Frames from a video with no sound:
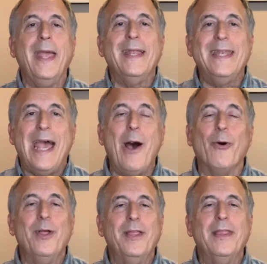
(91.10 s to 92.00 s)

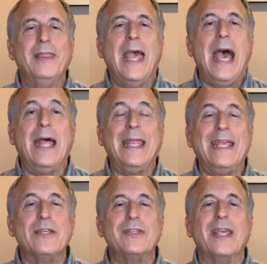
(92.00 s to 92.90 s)
Now, that
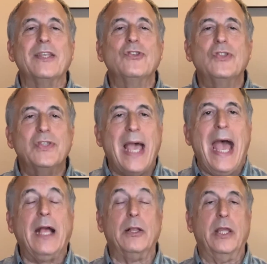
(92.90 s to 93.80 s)
is
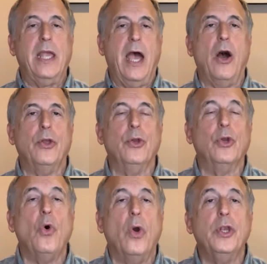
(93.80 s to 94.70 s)
exactly how you're
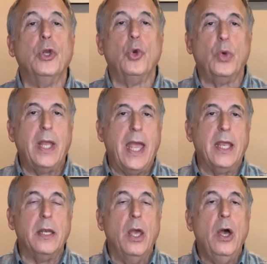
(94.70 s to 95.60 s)
going to
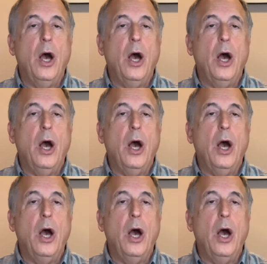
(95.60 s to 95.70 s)
create